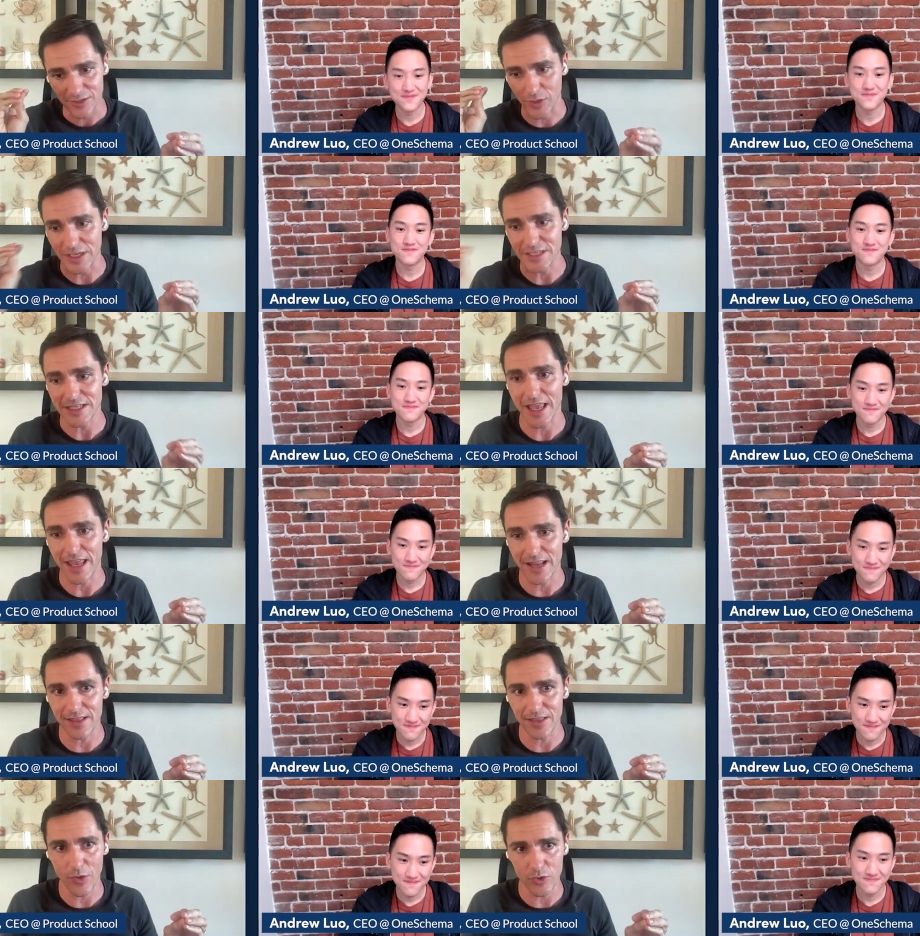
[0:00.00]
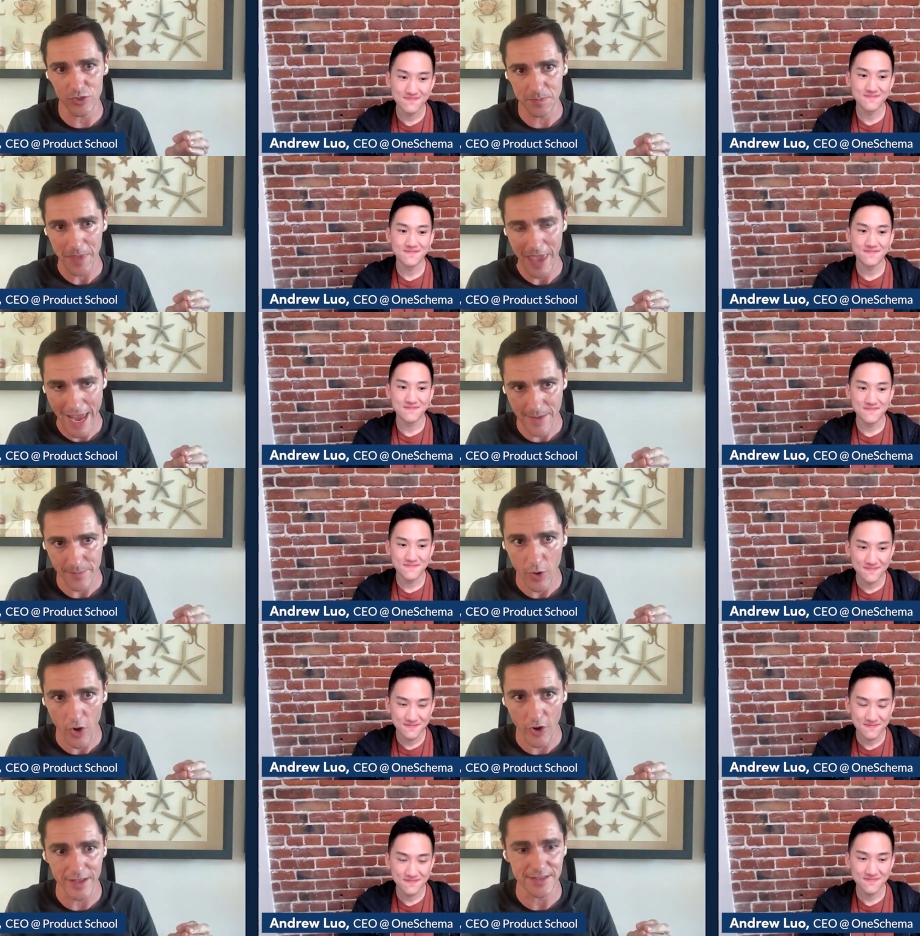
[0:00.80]
Speaker 1: translating those pain
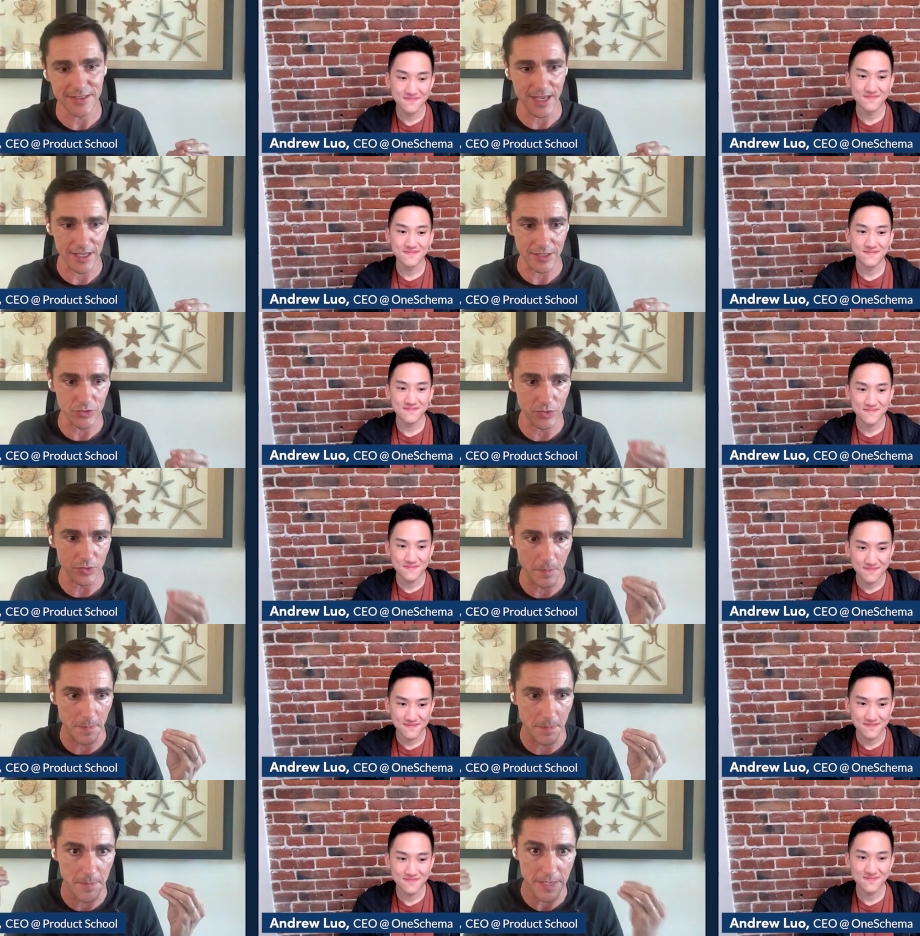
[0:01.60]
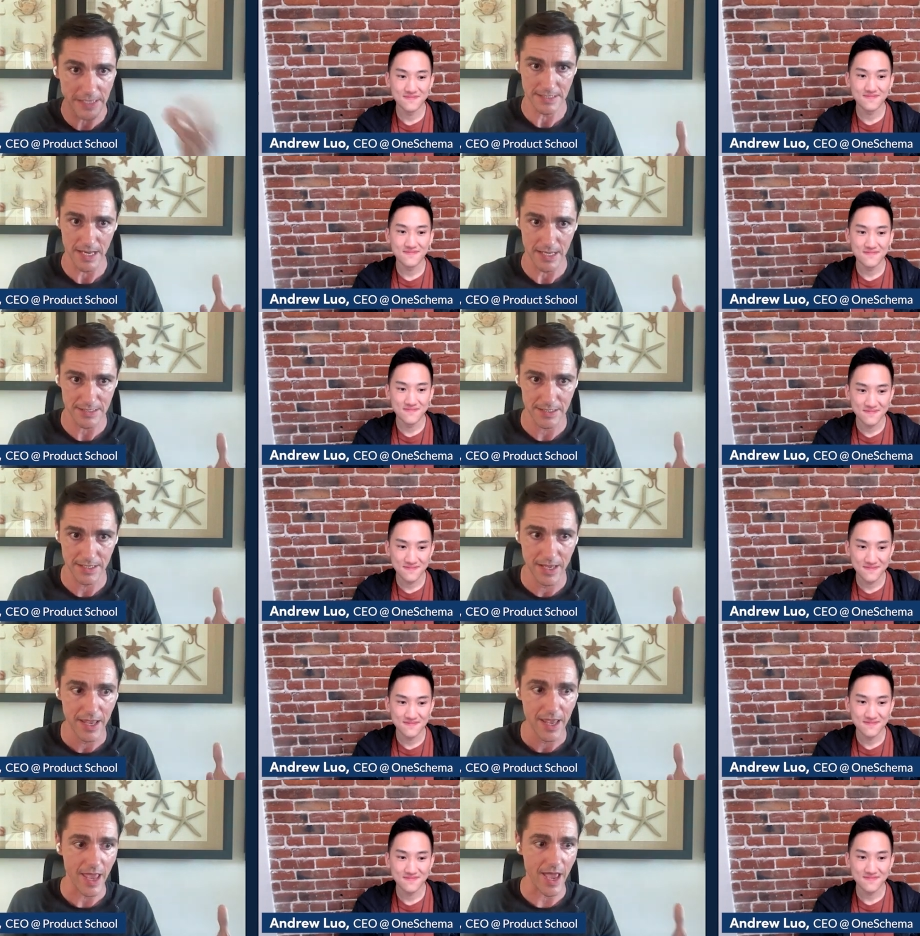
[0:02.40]
points into business
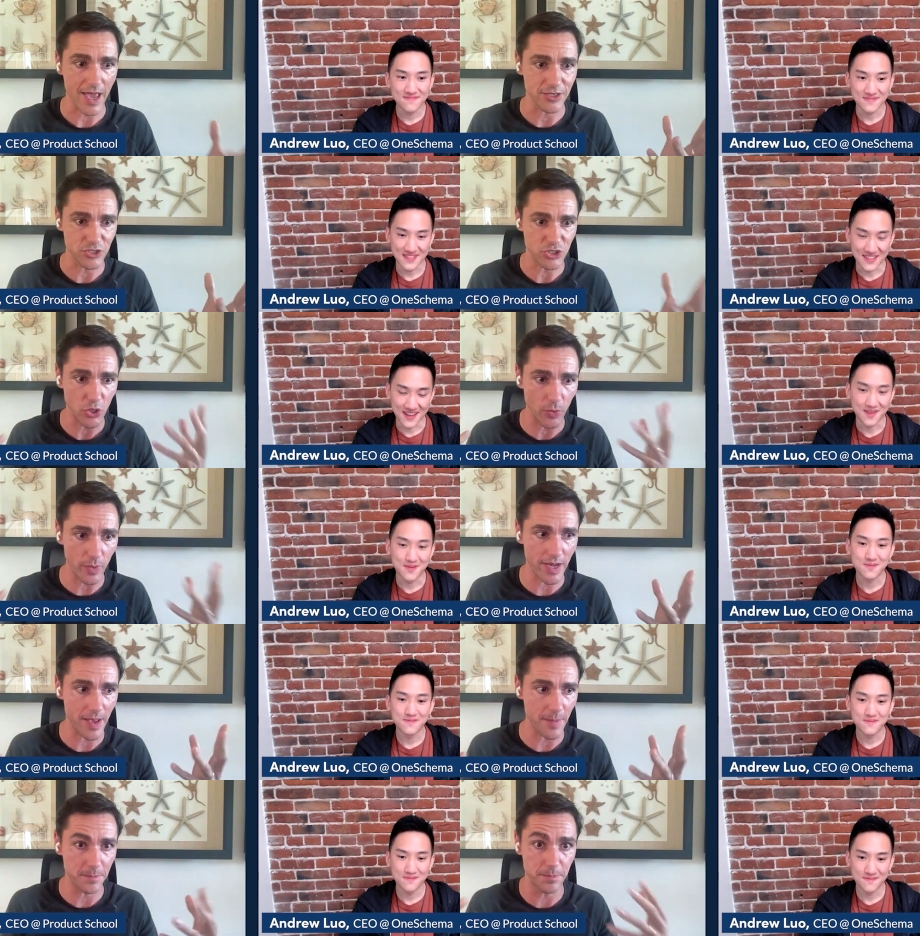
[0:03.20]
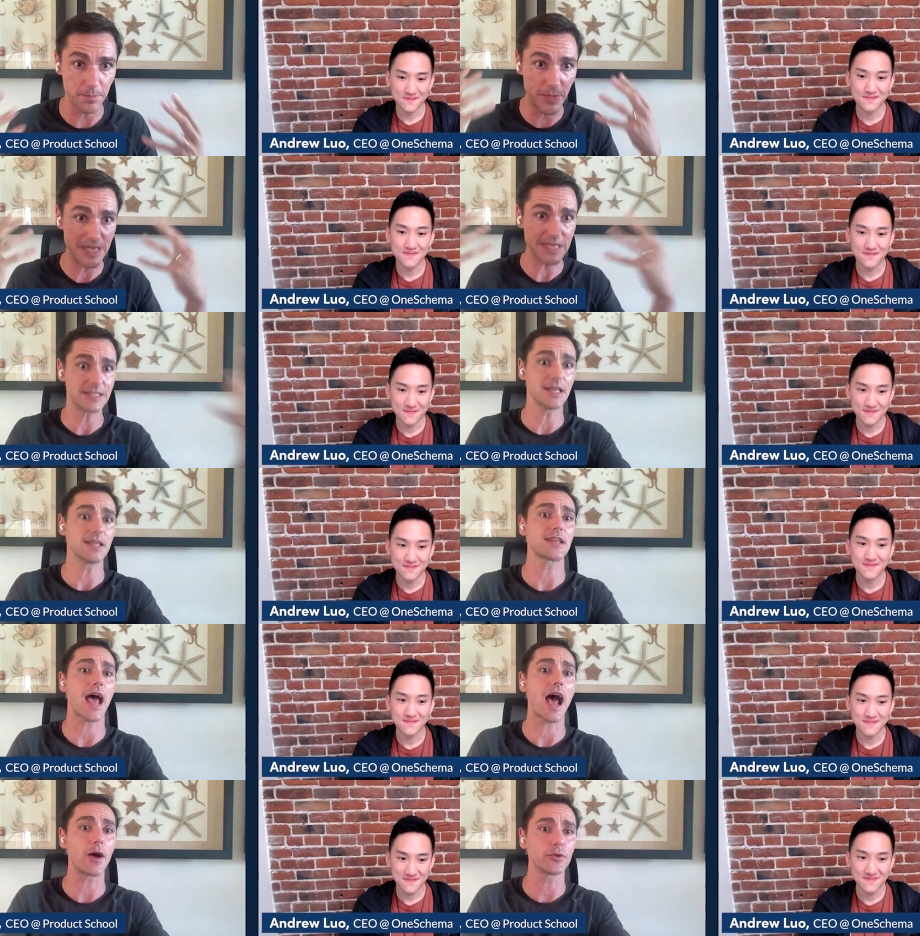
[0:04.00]
and showing a
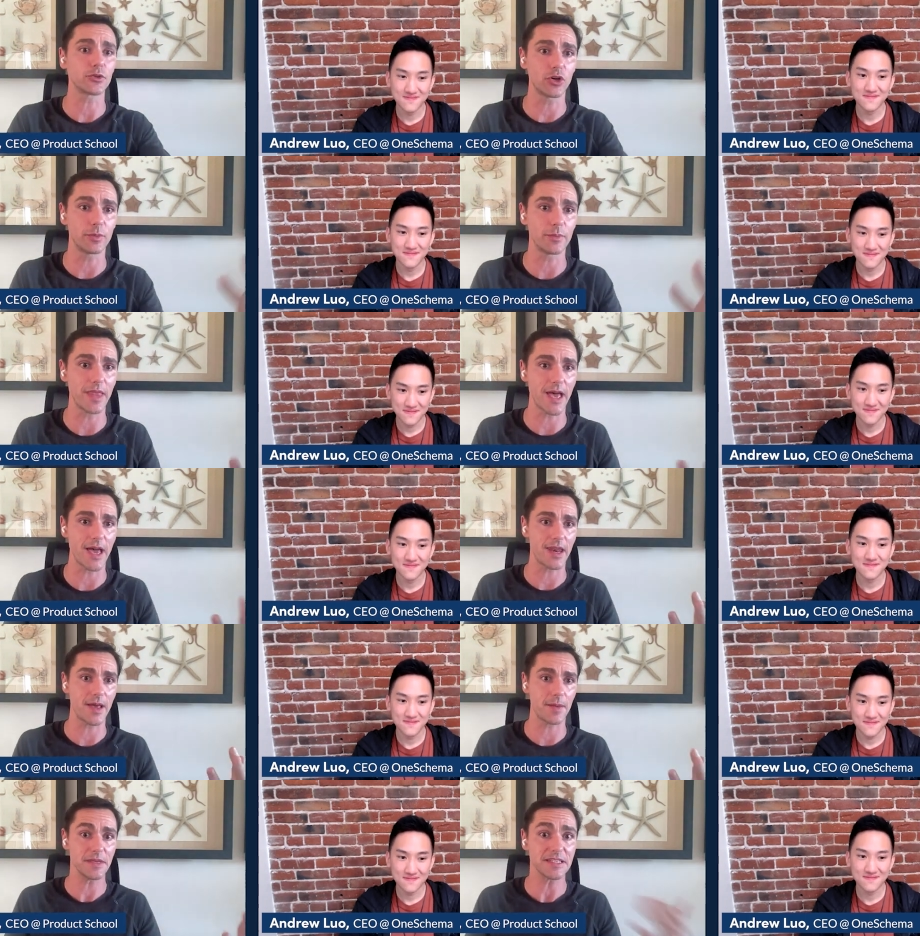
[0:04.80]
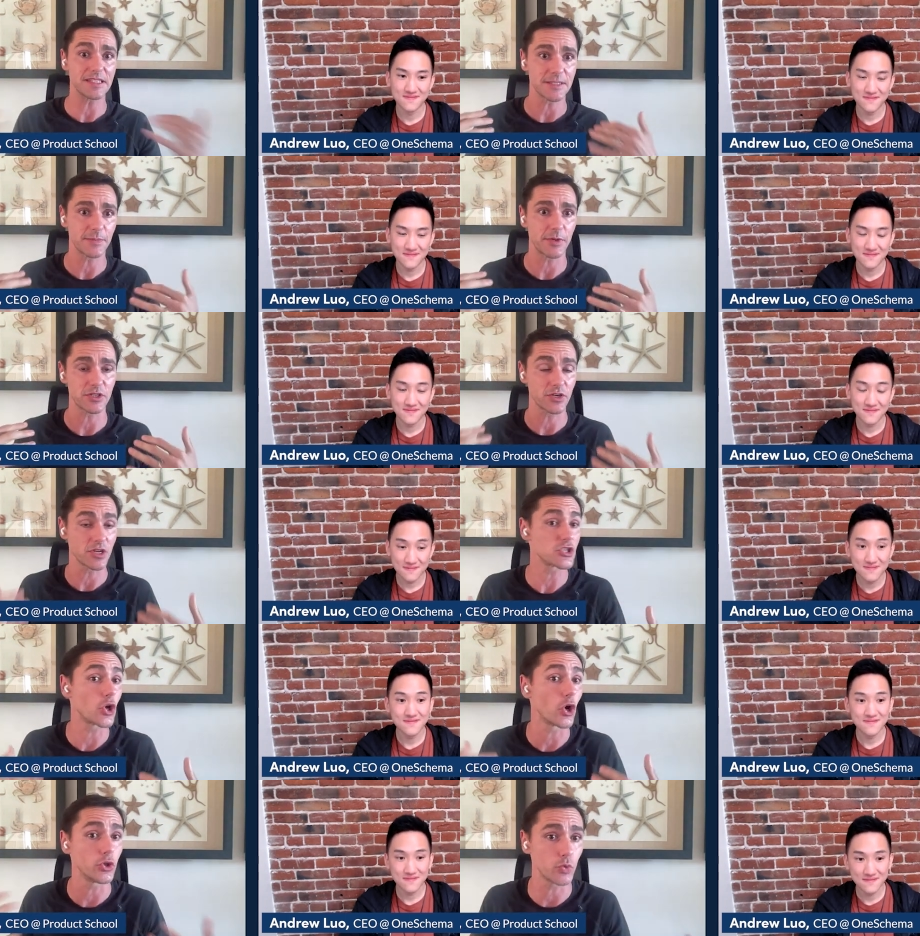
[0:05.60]
business outcome that a business person
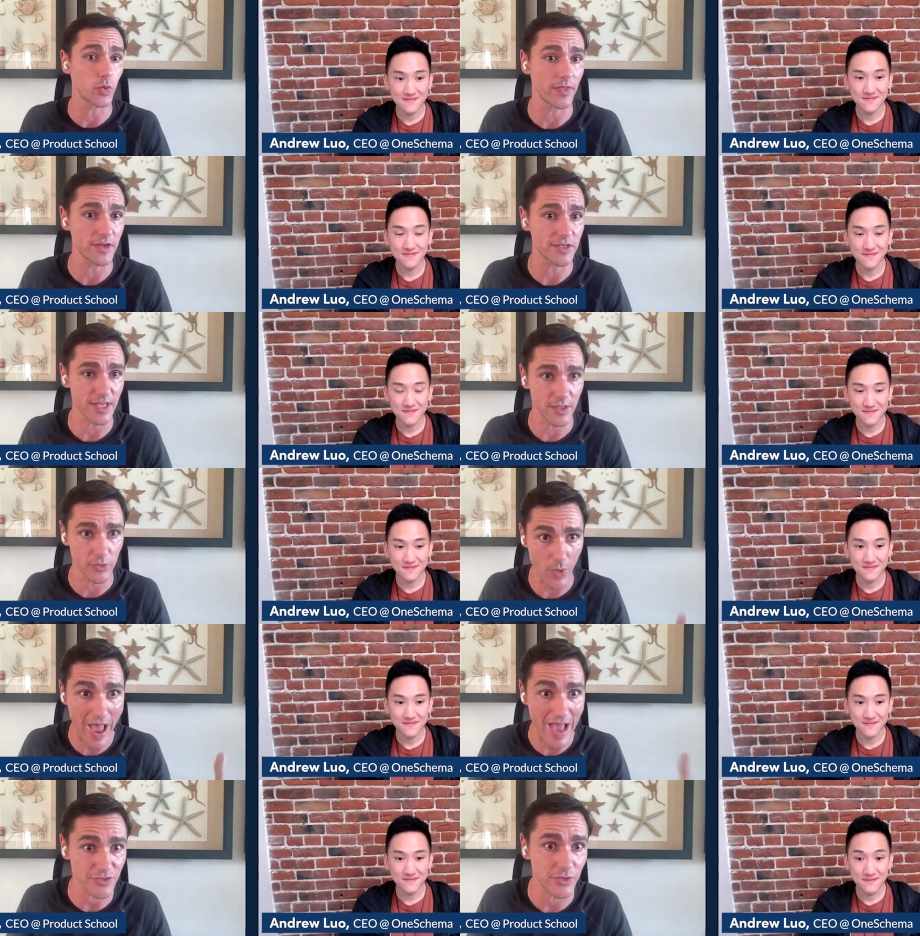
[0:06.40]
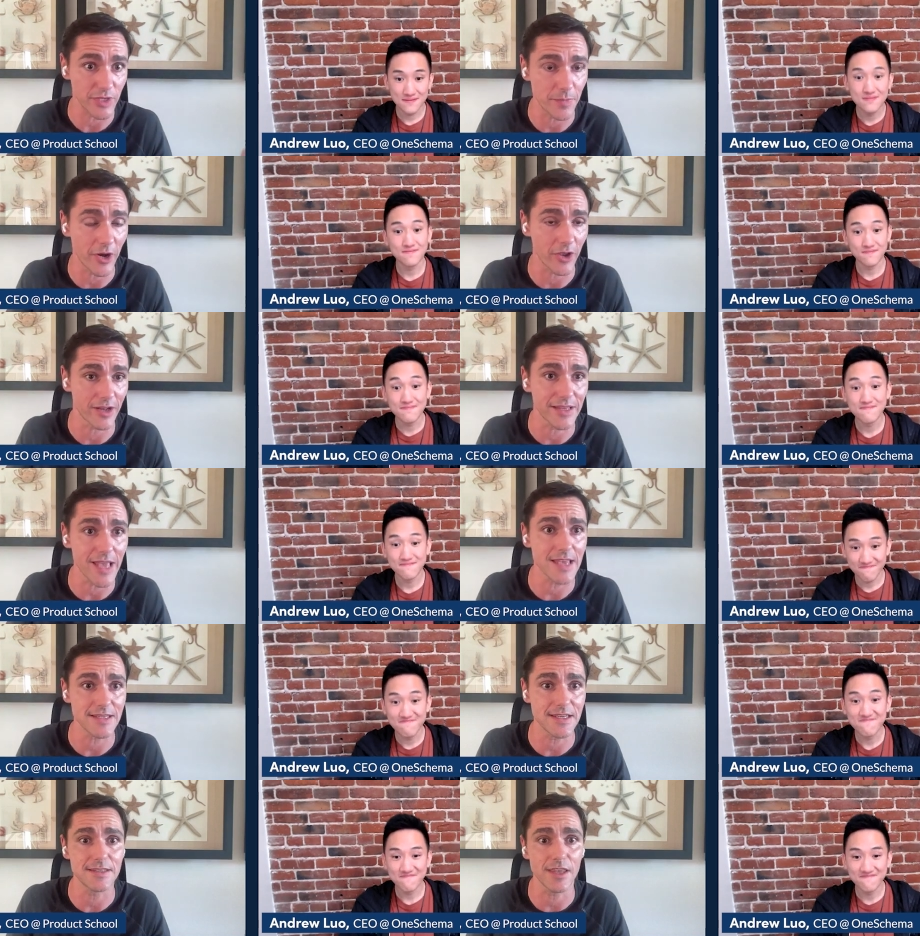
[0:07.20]
is going to understand to actually prioritize